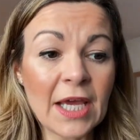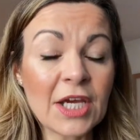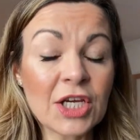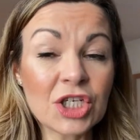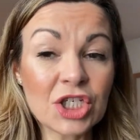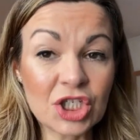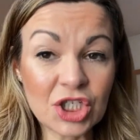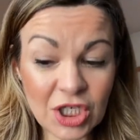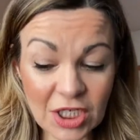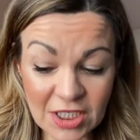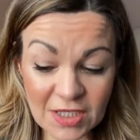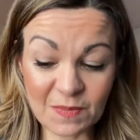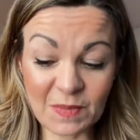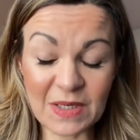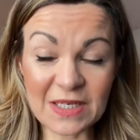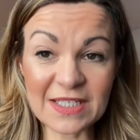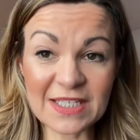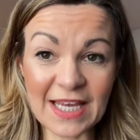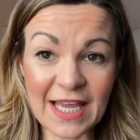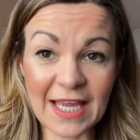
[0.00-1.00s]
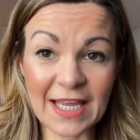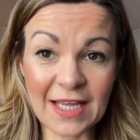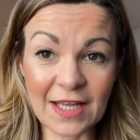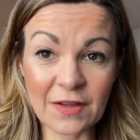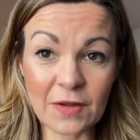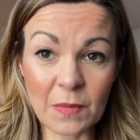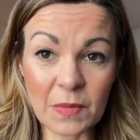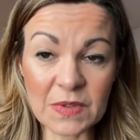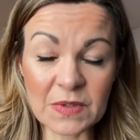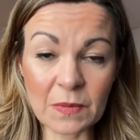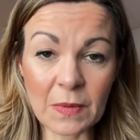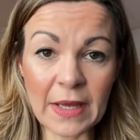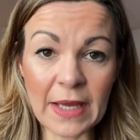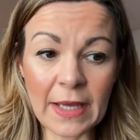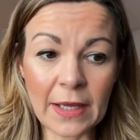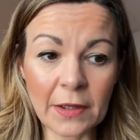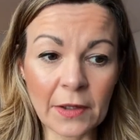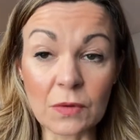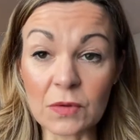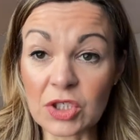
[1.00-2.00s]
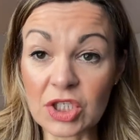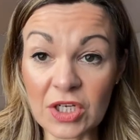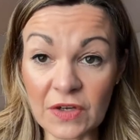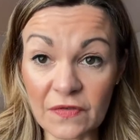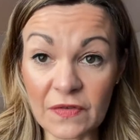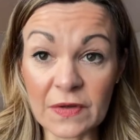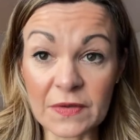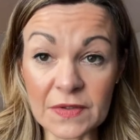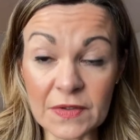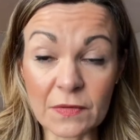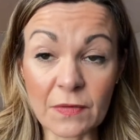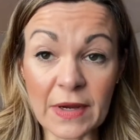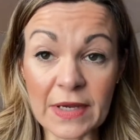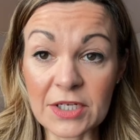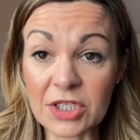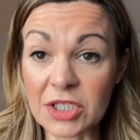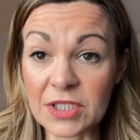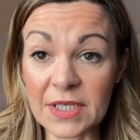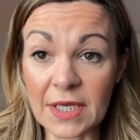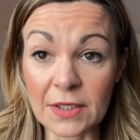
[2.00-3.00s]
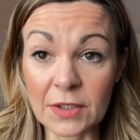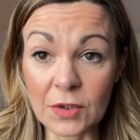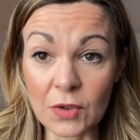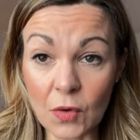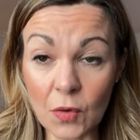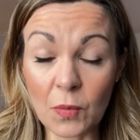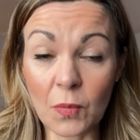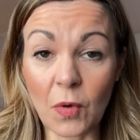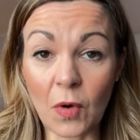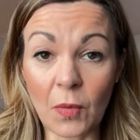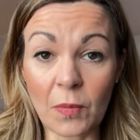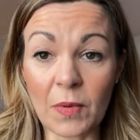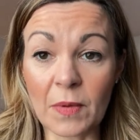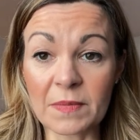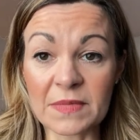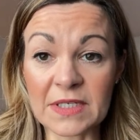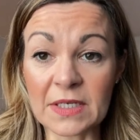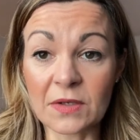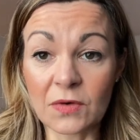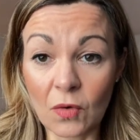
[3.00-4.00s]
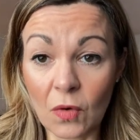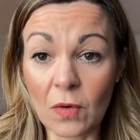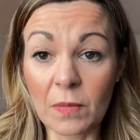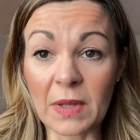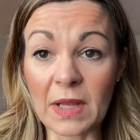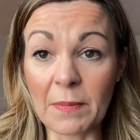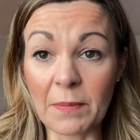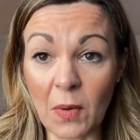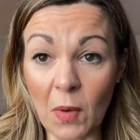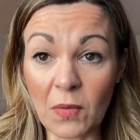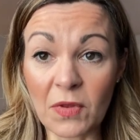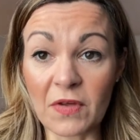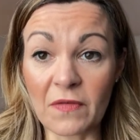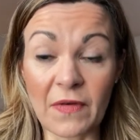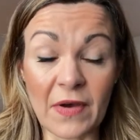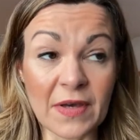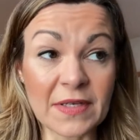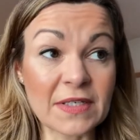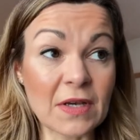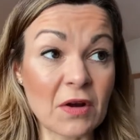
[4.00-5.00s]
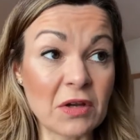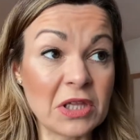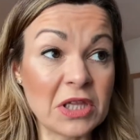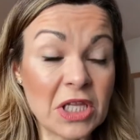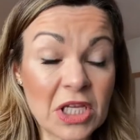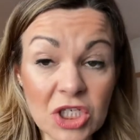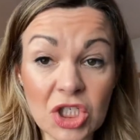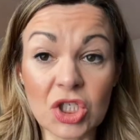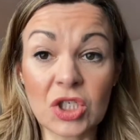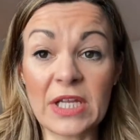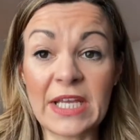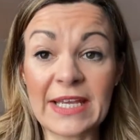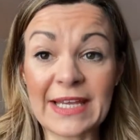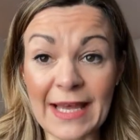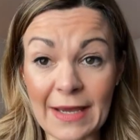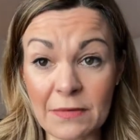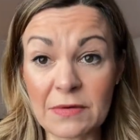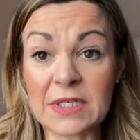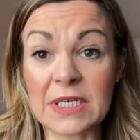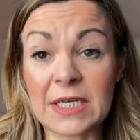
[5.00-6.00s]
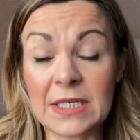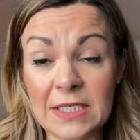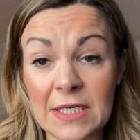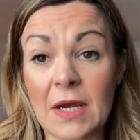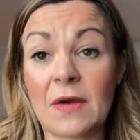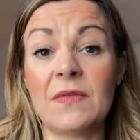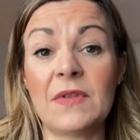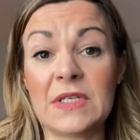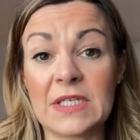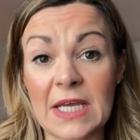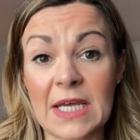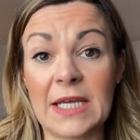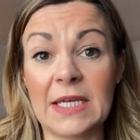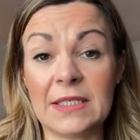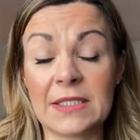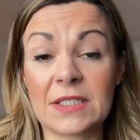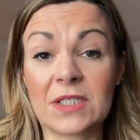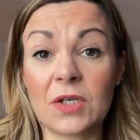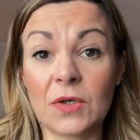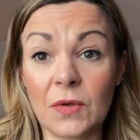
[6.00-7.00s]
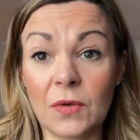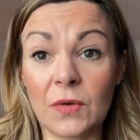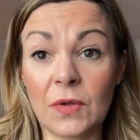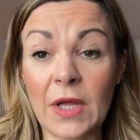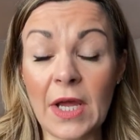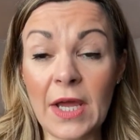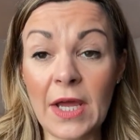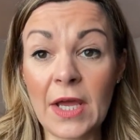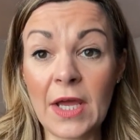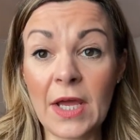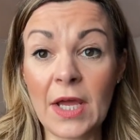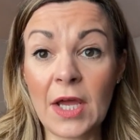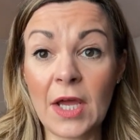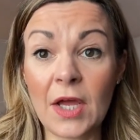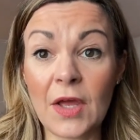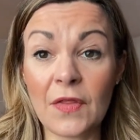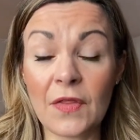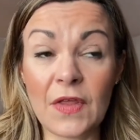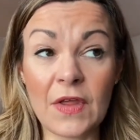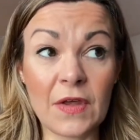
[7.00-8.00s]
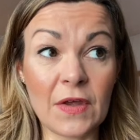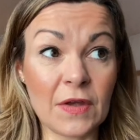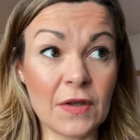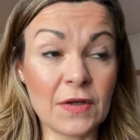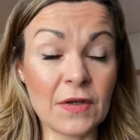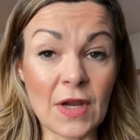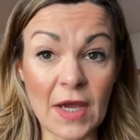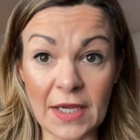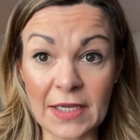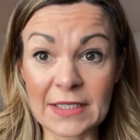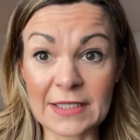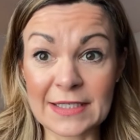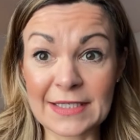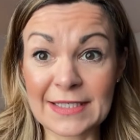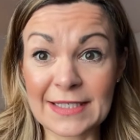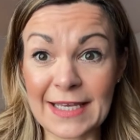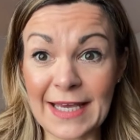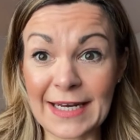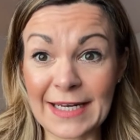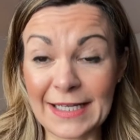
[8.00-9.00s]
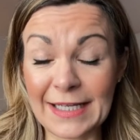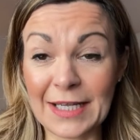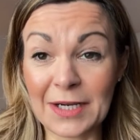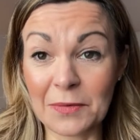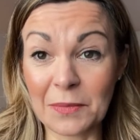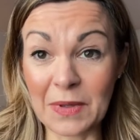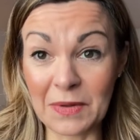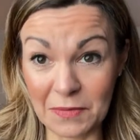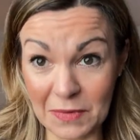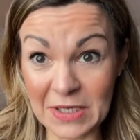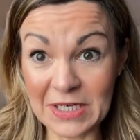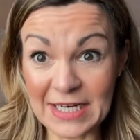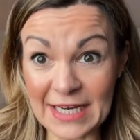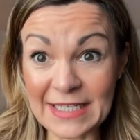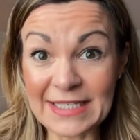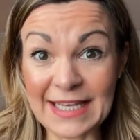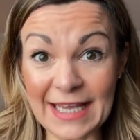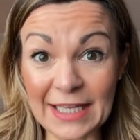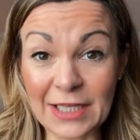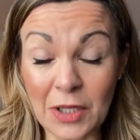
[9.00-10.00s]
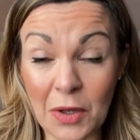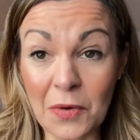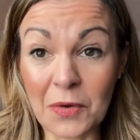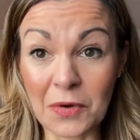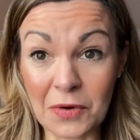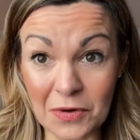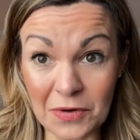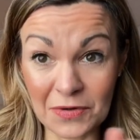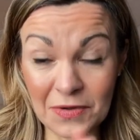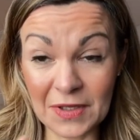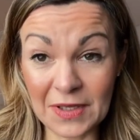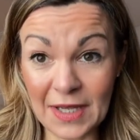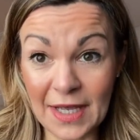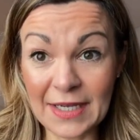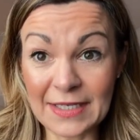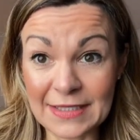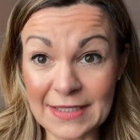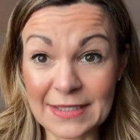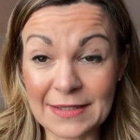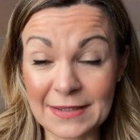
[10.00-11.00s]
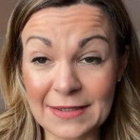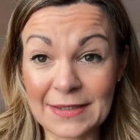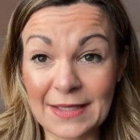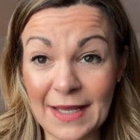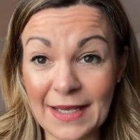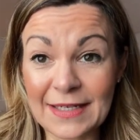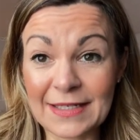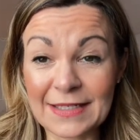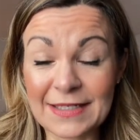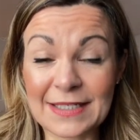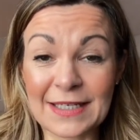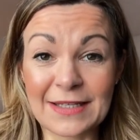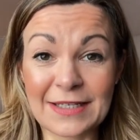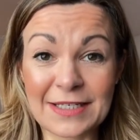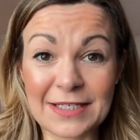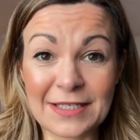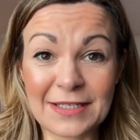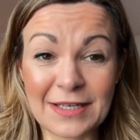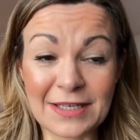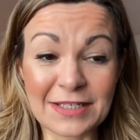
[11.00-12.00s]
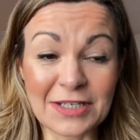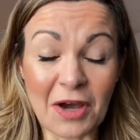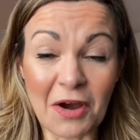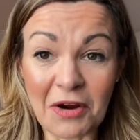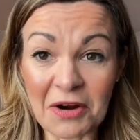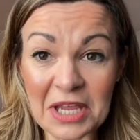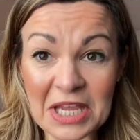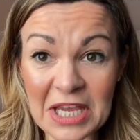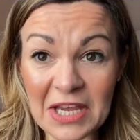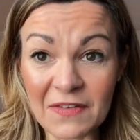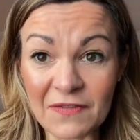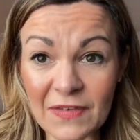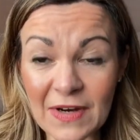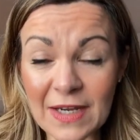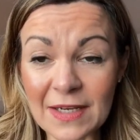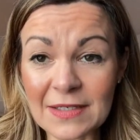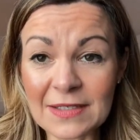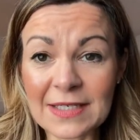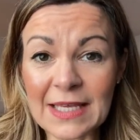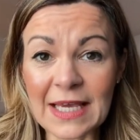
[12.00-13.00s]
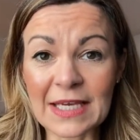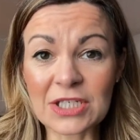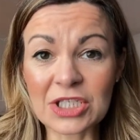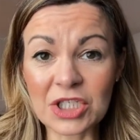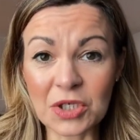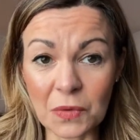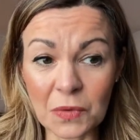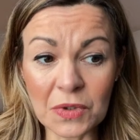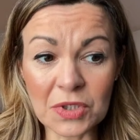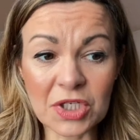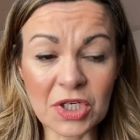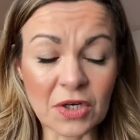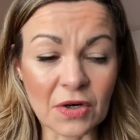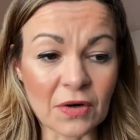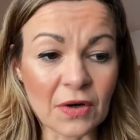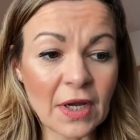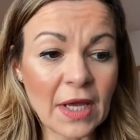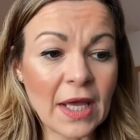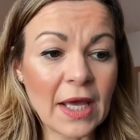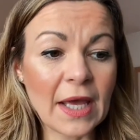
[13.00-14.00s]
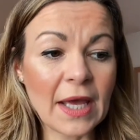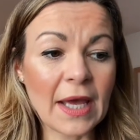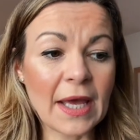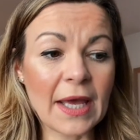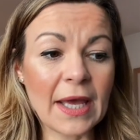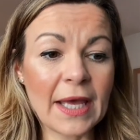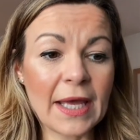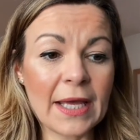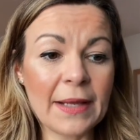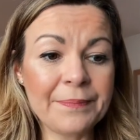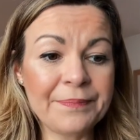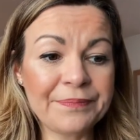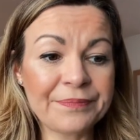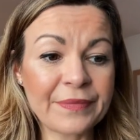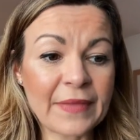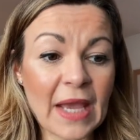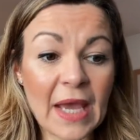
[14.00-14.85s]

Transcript: She's been taking them as well. She feels great. She's had no problems. And normally both of us are literally counting down the days till the nights get a little bit, well, the days get longer and the lights nights and the dark evenings get shorter. And